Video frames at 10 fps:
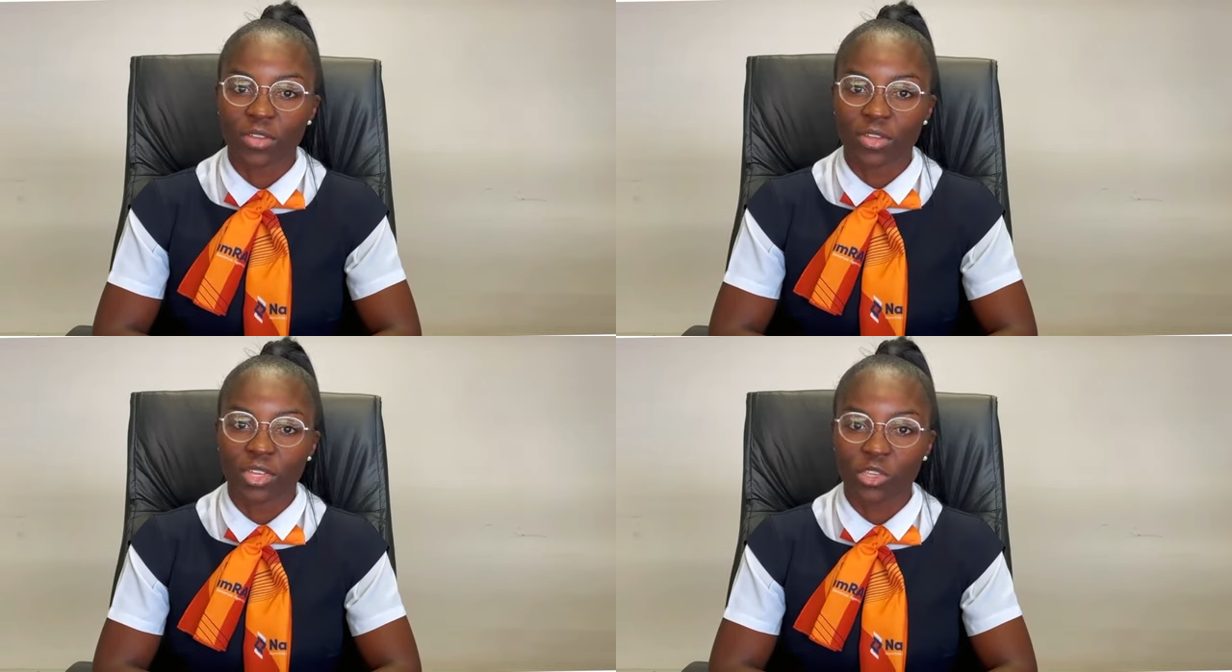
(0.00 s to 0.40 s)

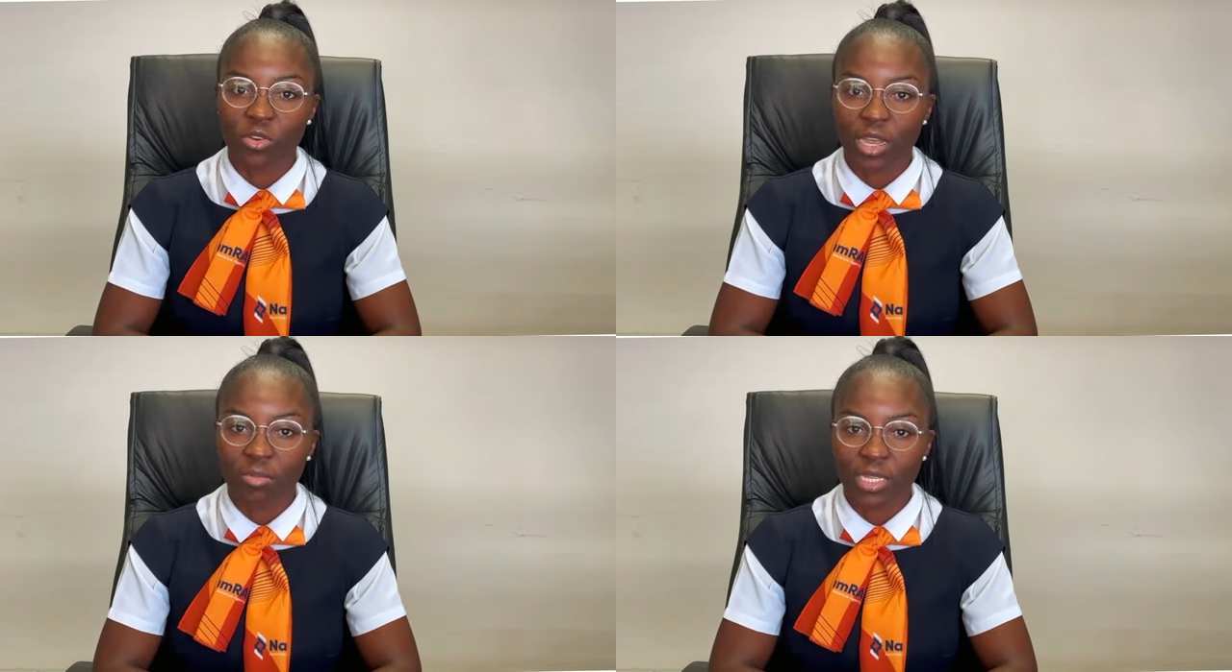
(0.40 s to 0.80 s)
your
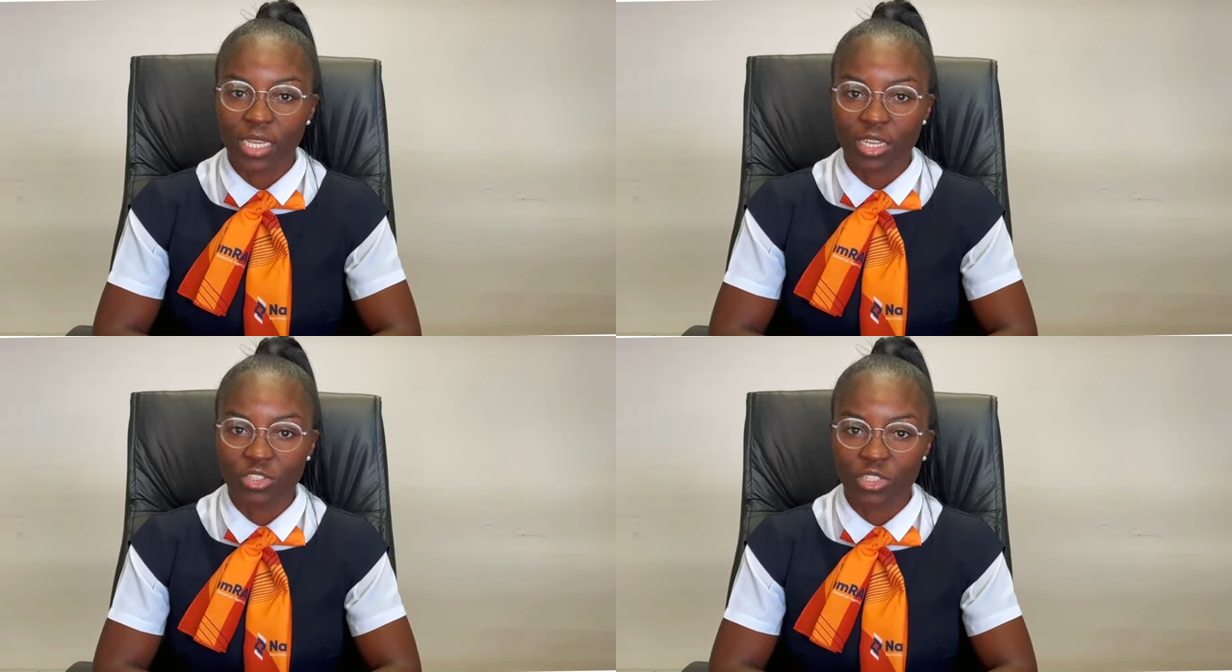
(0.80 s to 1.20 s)

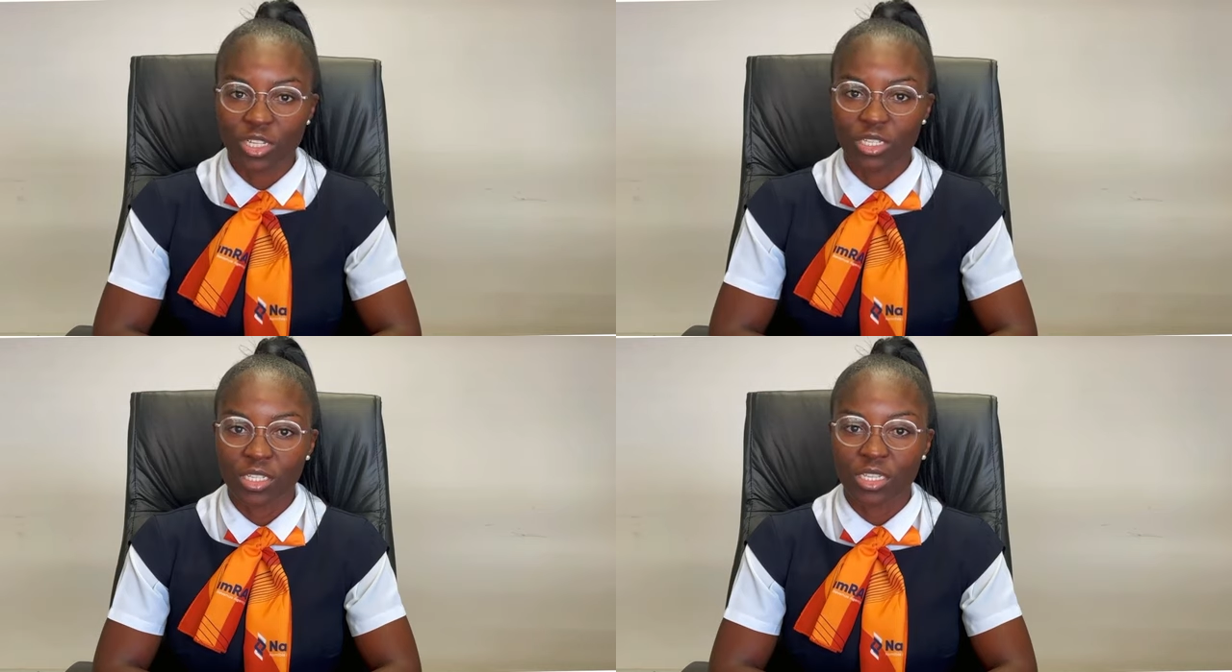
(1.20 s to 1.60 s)

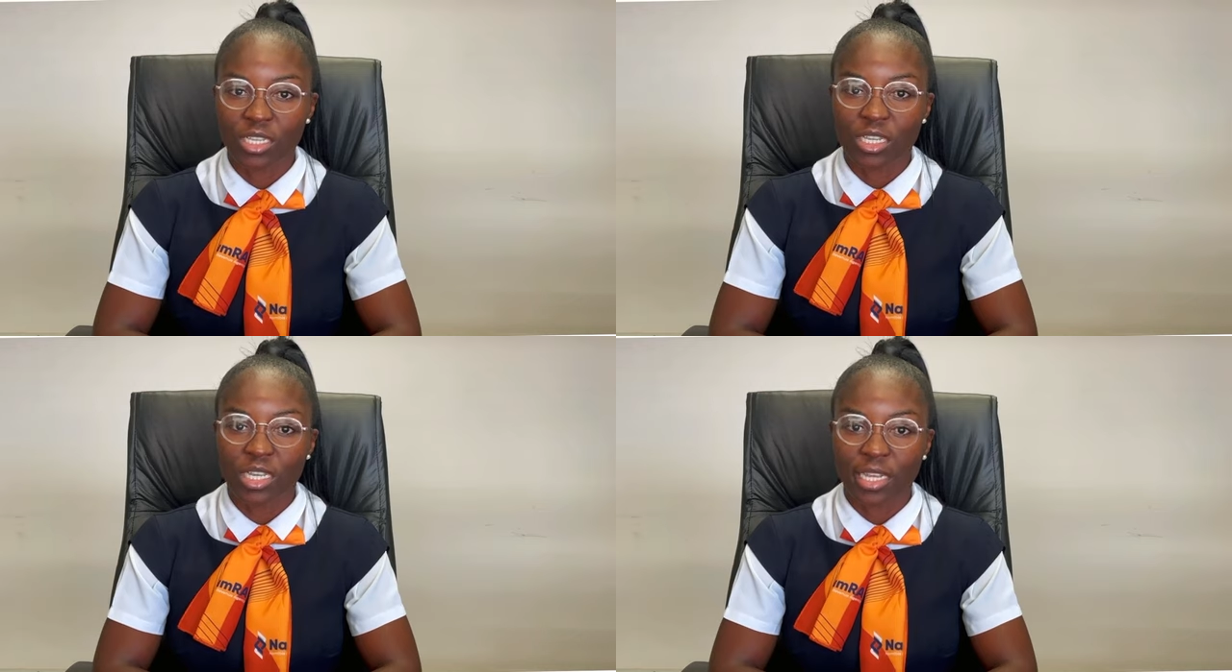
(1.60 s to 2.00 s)
application
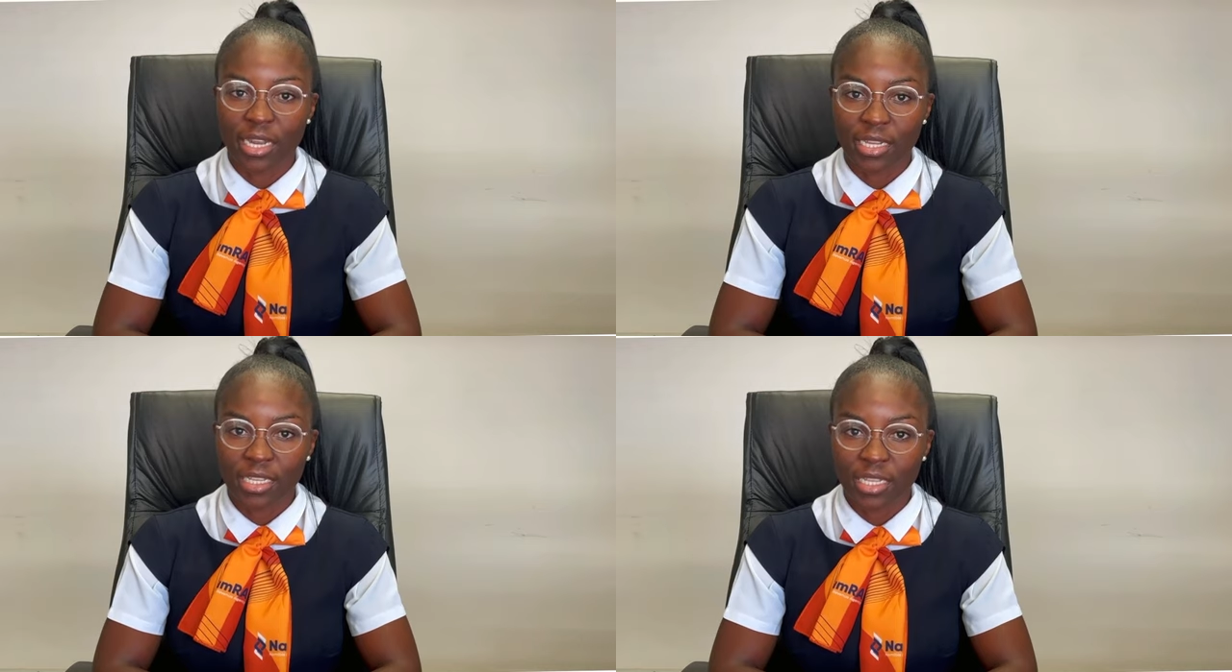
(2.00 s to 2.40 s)

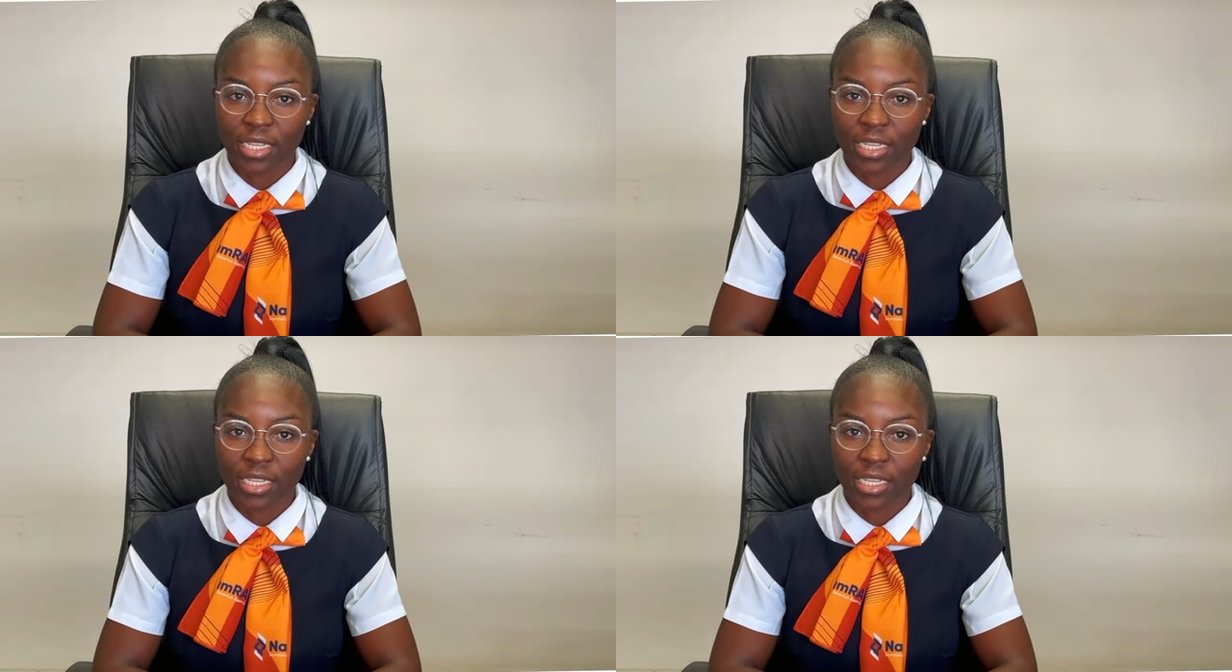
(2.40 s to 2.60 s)
ready